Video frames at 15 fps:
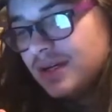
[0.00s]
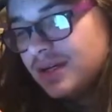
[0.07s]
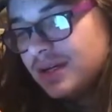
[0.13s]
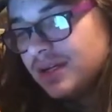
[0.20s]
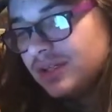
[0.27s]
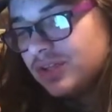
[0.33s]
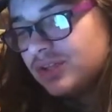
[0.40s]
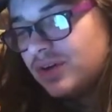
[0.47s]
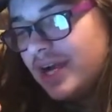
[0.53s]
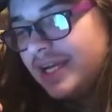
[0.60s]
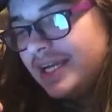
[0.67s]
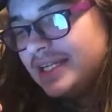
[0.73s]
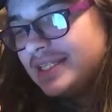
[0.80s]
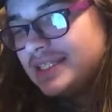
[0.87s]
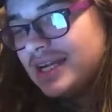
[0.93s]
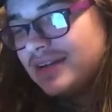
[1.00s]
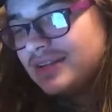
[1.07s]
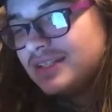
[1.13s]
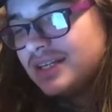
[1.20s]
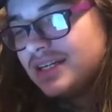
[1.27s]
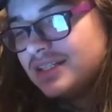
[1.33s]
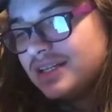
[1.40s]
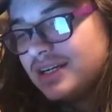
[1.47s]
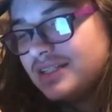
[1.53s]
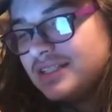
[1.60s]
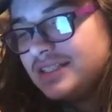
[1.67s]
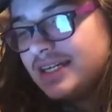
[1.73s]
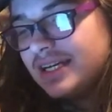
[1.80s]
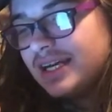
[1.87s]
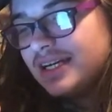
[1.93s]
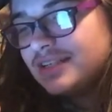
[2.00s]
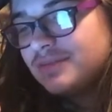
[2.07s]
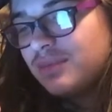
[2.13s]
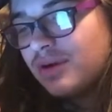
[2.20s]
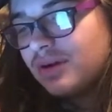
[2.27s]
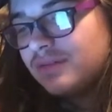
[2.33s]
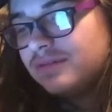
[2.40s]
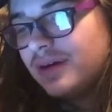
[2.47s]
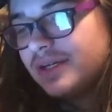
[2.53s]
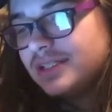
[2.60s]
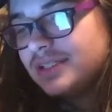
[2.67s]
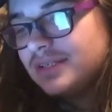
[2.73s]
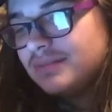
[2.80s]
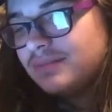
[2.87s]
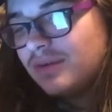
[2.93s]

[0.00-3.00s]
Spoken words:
Cry gets down and sucks on his dick as Mark fucks him.